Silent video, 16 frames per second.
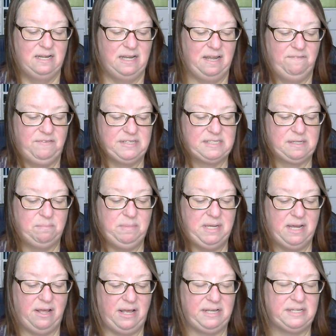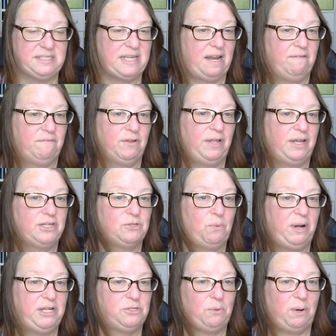If it's a meal, I'll set it for like
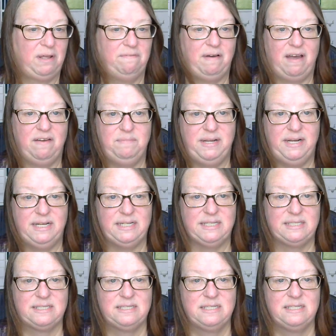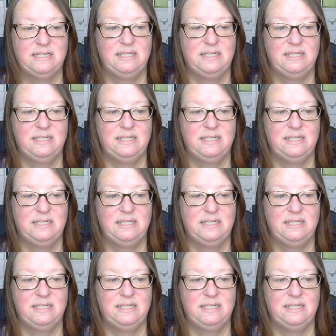20-25 minutes.